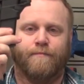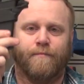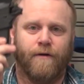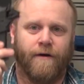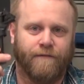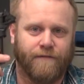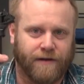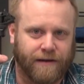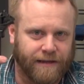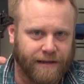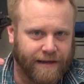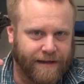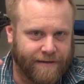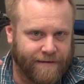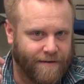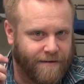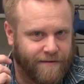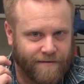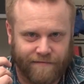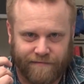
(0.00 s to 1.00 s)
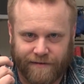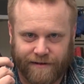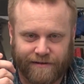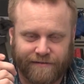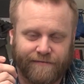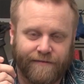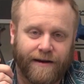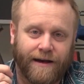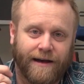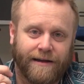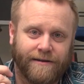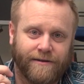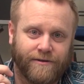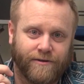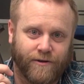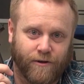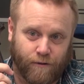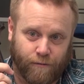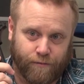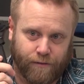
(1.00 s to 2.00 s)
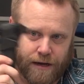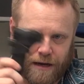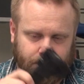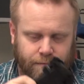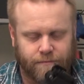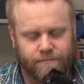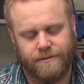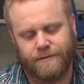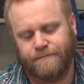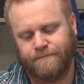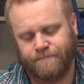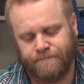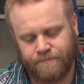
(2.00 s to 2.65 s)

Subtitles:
perfectly, fits fine, no problems.